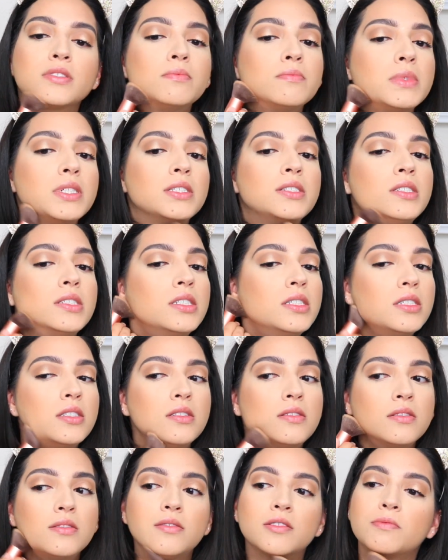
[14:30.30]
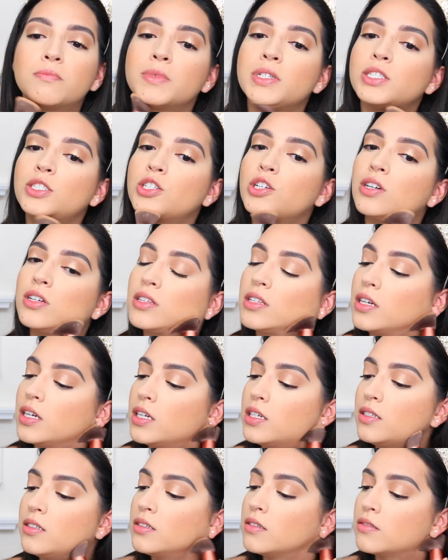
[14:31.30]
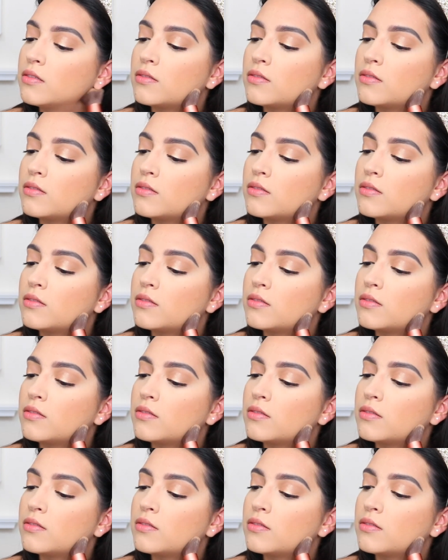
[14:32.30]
My chin and my jawline.